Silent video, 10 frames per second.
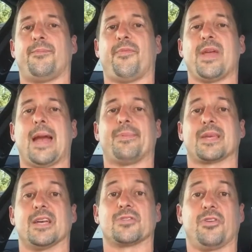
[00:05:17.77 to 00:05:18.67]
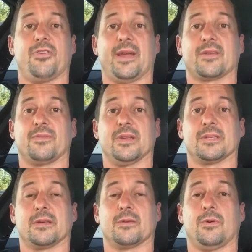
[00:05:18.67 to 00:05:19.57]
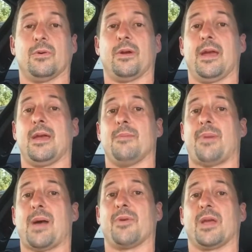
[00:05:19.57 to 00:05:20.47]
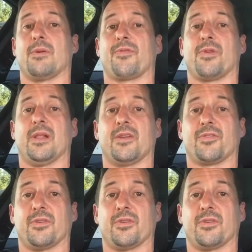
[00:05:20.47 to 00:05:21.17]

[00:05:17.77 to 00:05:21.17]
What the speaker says: free appetizer on your next visit, or a buy one get one free lunch,